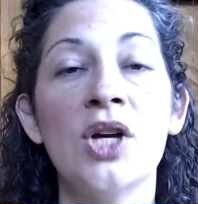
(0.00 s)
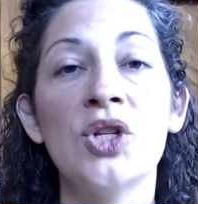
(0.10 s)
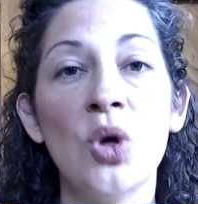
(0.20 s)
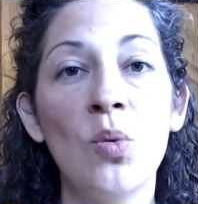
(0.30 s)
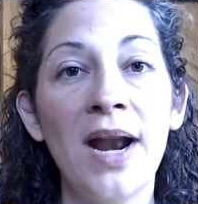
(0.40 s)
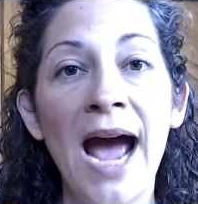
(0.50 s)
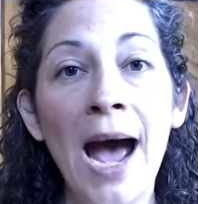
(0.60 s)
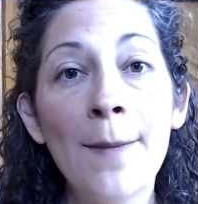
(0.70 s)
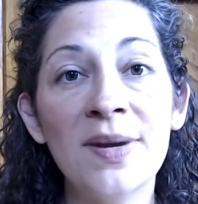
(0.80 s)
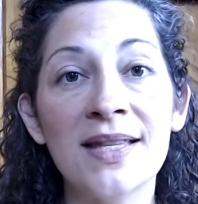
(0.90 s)
So what
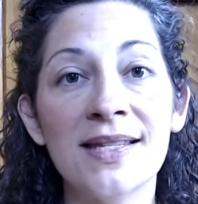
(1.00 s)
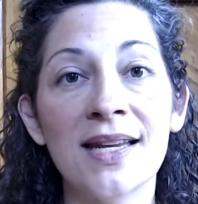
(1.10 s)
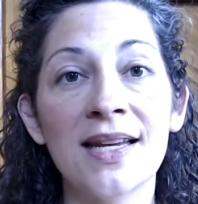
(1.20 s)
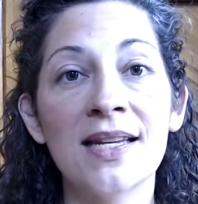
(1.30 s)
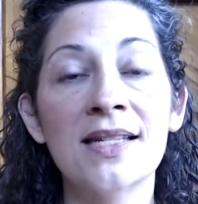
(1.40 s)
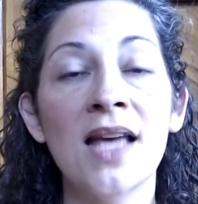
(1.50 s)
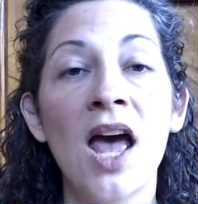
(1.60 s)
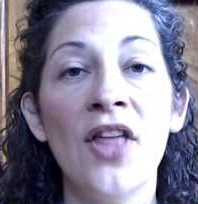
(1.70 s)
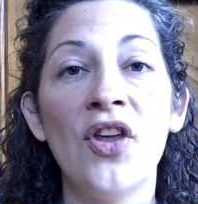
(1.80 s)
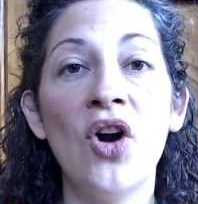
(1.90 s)
happens is
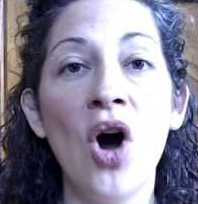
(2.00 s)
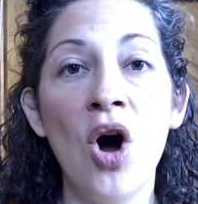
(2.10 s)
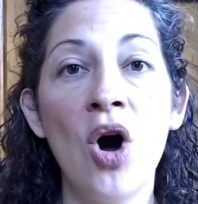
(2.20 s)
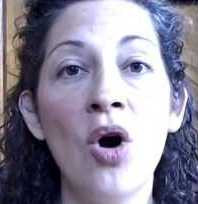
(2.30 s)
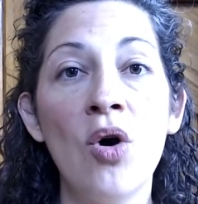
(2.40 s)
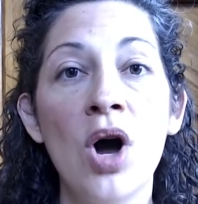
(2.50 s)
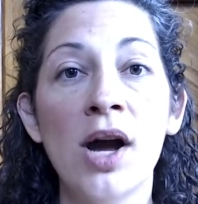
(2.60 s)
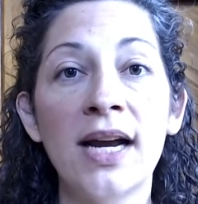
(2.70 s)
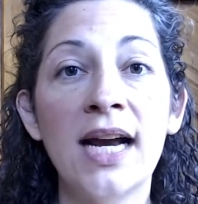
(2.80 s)
they're all